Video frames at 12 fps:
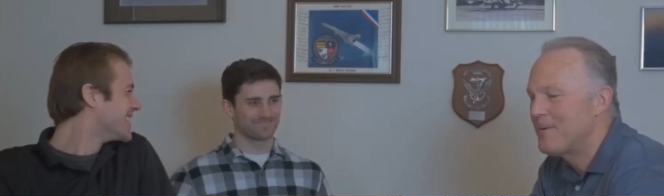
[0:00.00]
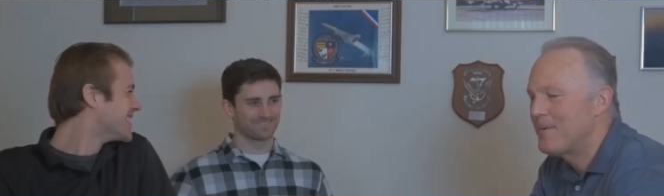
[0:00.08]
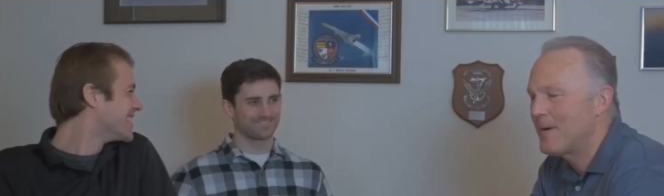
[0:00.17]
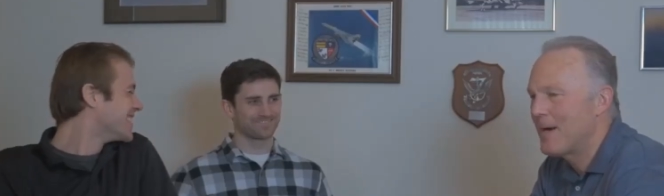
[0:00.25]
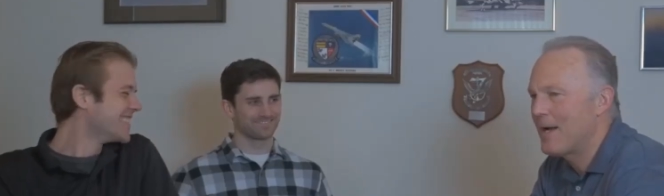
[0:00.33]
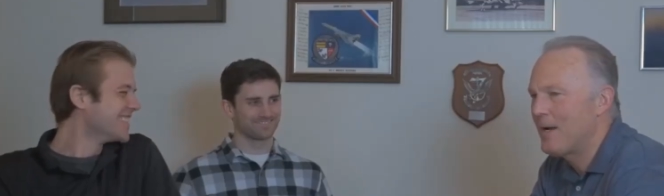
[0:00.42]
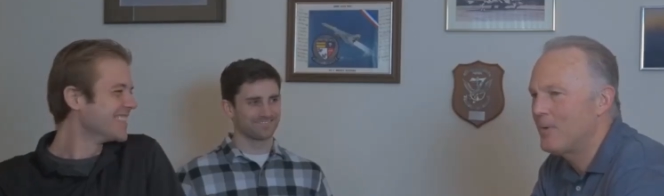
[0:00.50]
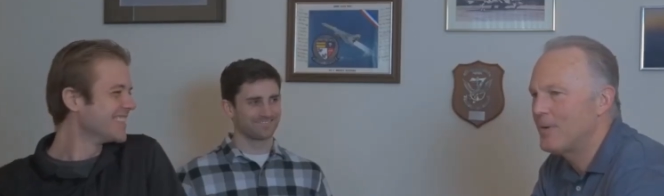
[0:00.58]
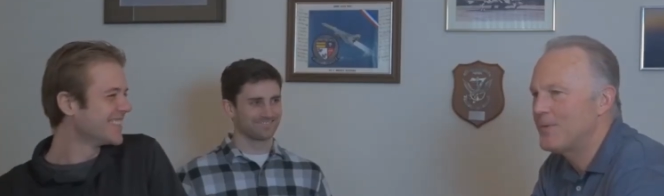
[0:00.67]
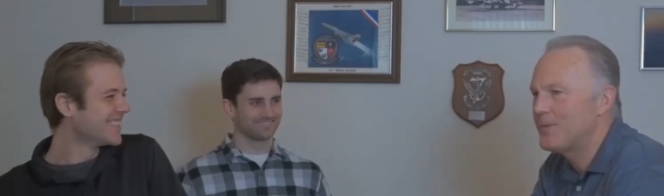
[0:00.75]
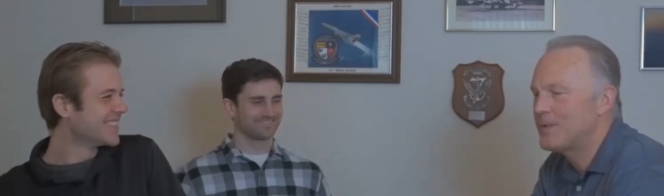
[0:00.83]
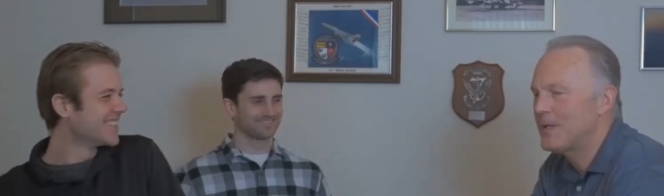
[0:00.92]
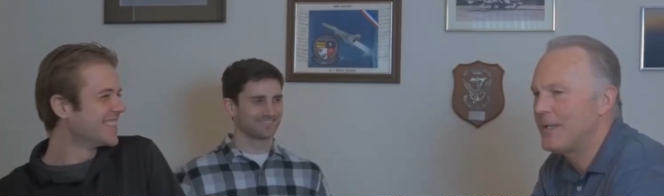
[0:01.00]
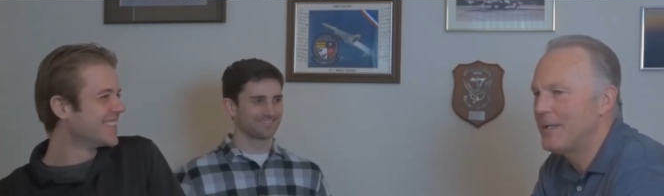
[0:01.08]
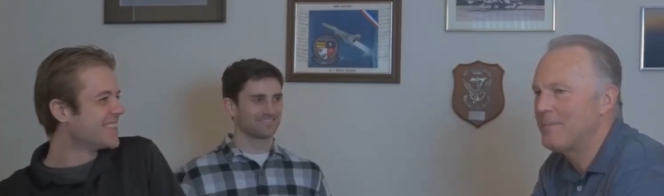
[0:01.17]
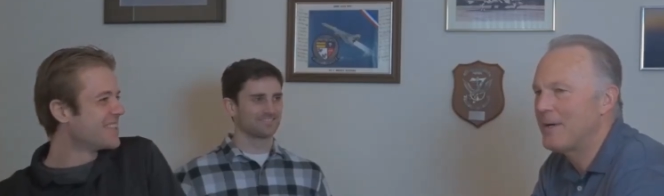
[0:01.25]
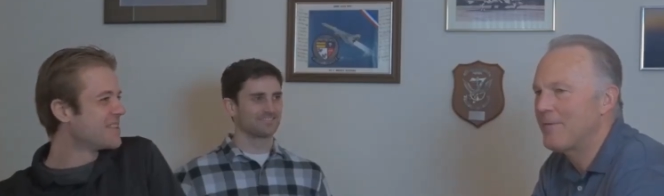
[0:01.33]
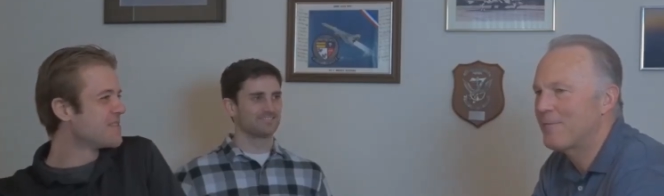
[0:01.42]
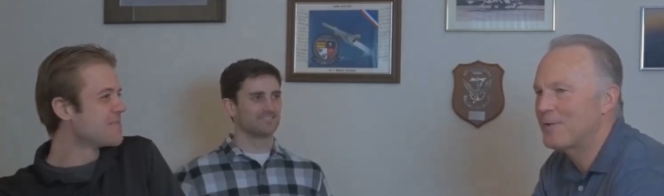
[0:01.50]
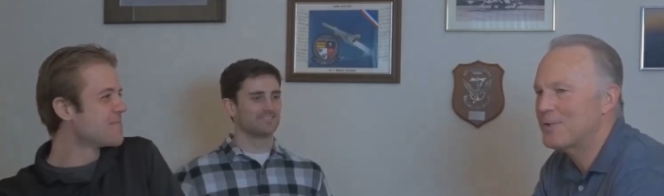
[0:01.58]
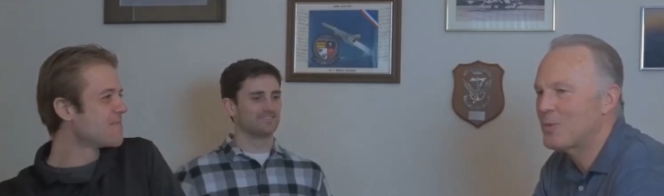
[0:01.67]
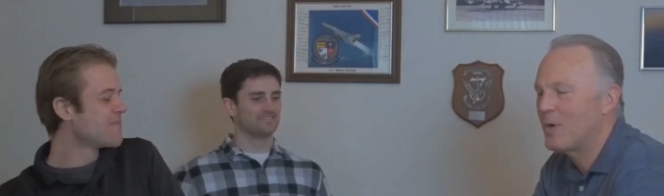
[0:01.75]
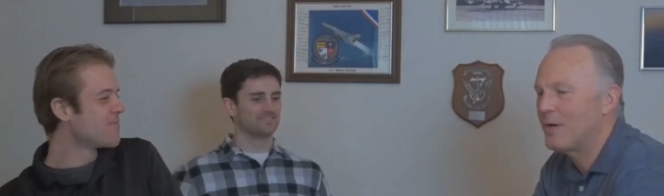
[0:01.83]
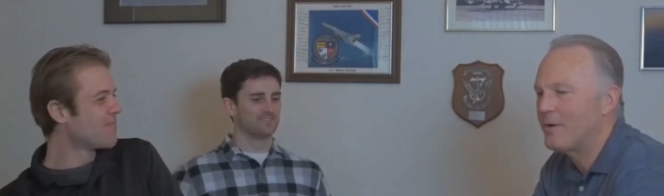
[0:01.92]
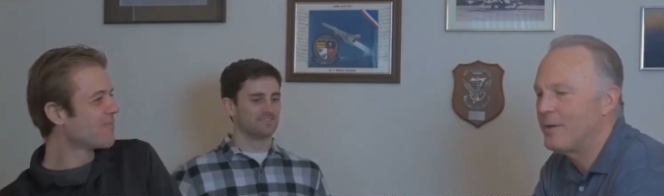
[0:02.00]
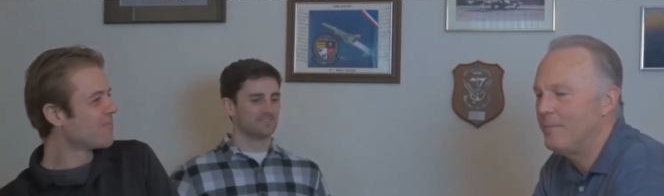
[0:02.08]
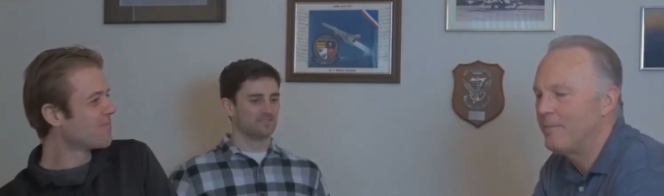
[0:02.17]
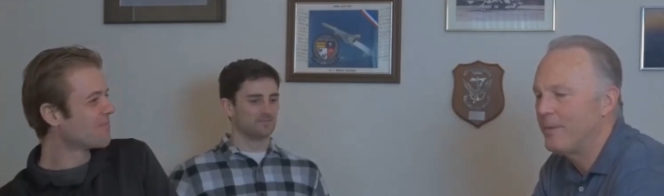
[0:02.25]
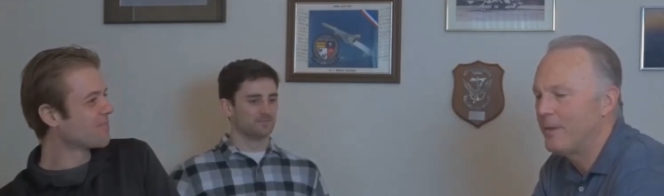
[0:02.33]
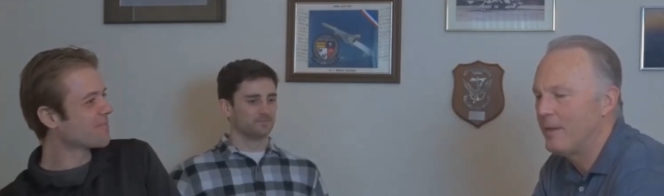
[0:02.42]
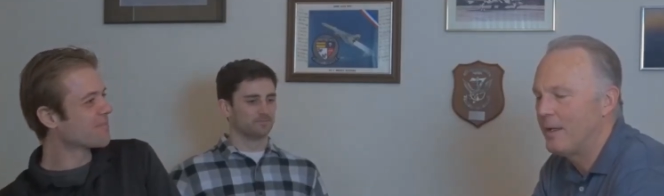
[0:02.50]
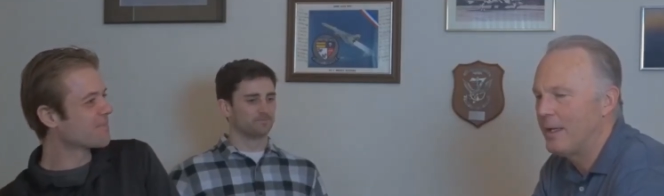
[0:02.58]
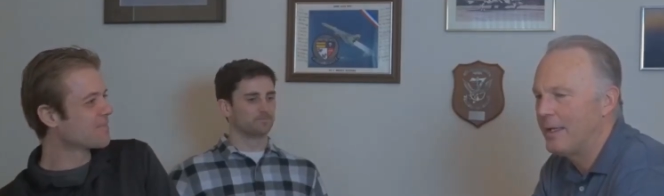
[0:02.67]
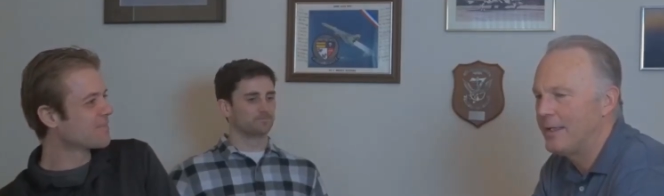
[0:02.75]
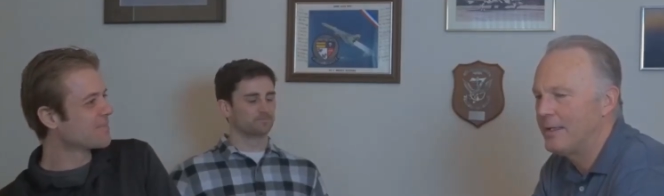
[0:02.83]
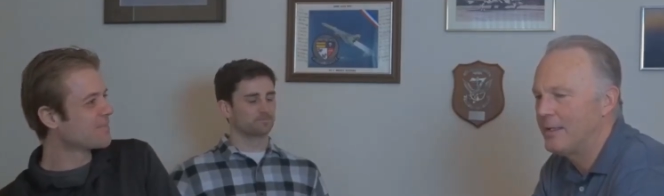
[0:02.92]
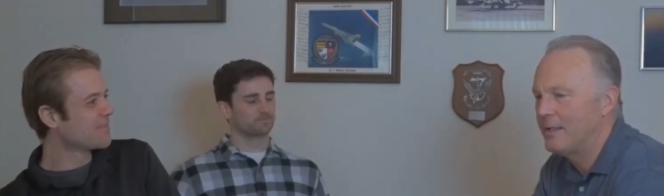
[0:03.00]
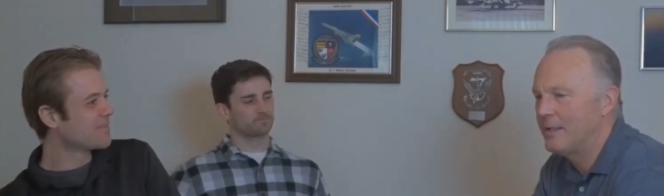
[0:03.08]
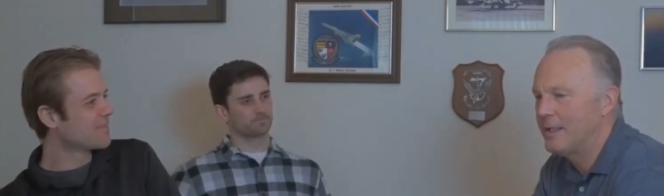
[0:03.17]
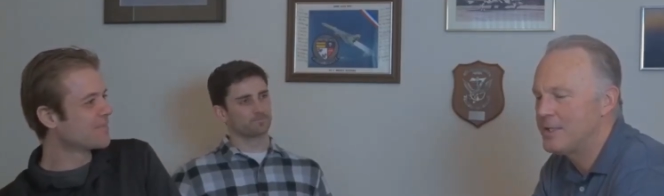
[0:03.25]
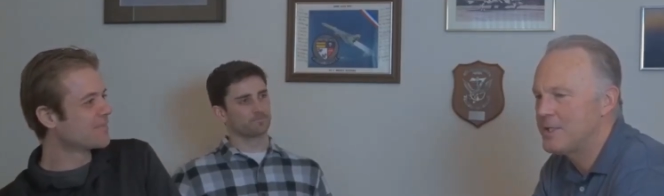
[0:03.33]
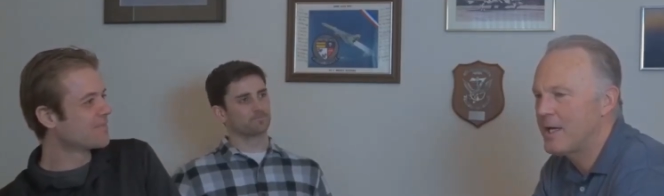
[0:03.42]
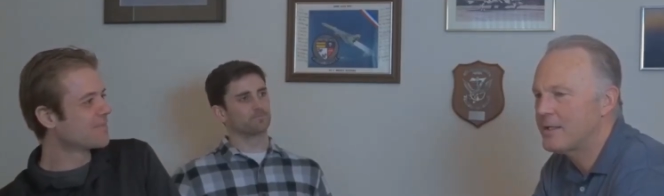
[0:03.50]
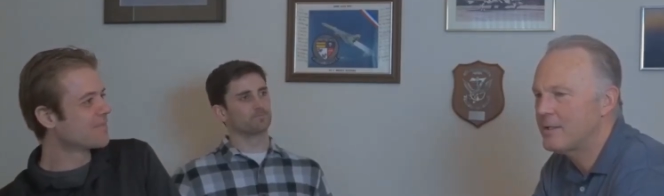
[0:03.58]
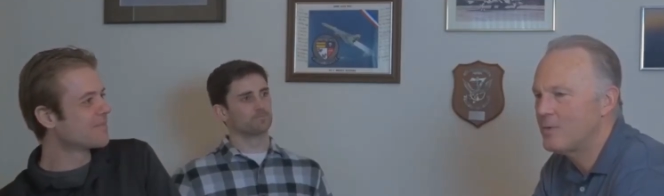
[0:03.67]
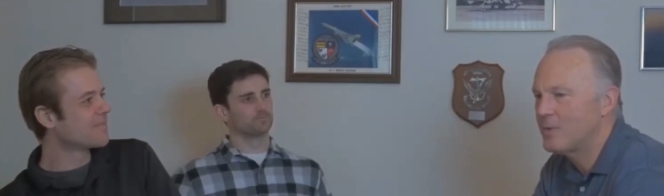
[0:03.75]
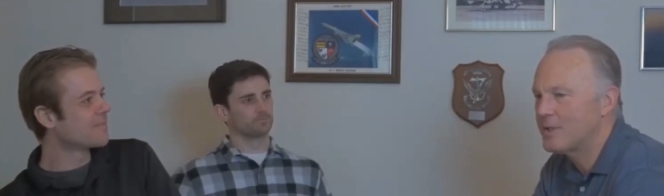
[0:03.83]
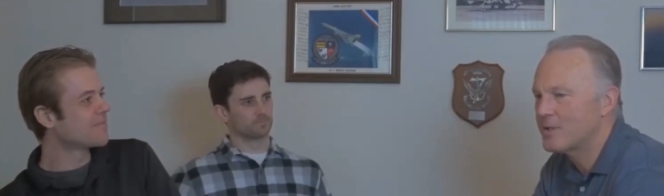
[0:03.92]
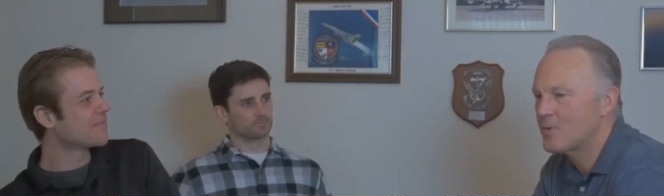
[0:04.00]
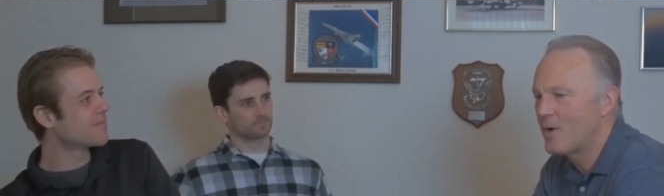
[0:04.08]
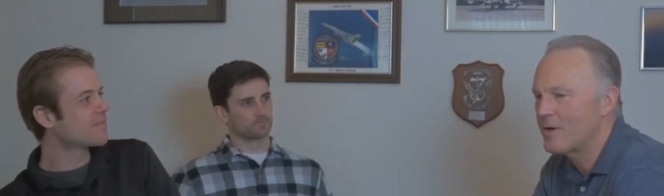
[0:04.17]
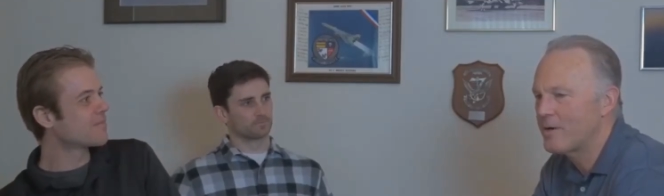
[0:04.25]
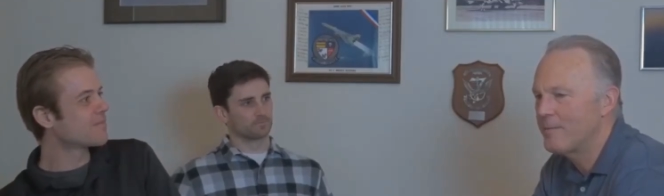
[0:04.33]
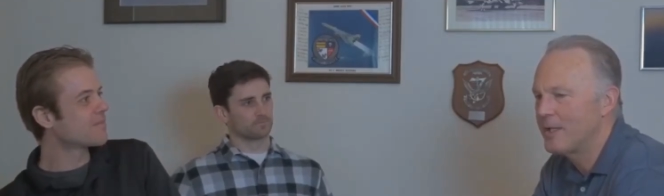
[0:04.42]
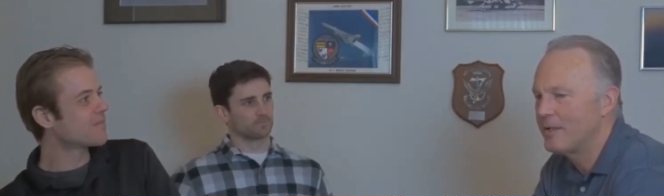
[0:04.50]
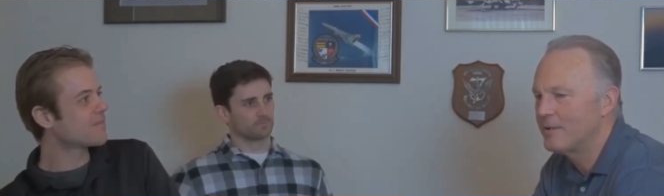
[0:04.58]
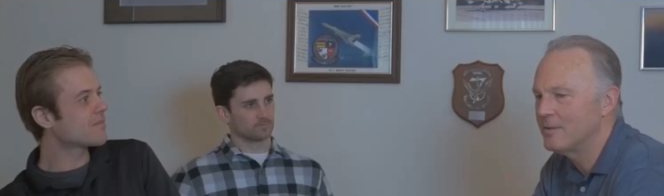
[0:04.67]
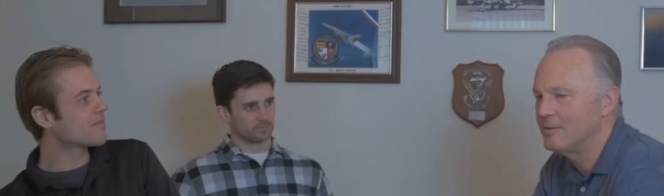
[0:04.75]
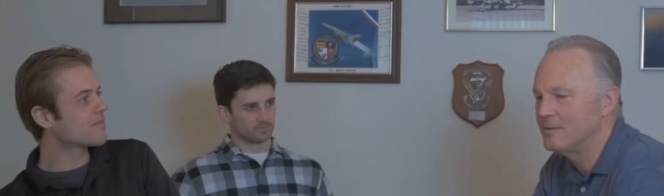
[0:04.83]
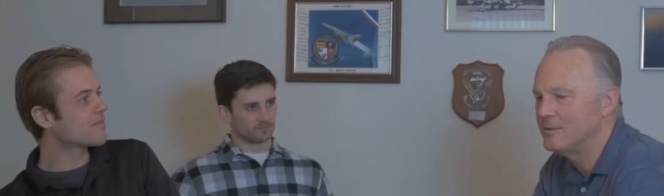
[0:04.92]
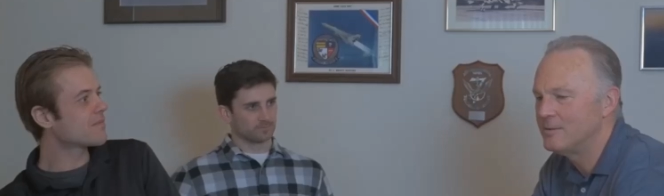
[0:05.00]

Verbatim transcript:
Speaker 1: When I was in my first squadron, I ejected with the squadron commander.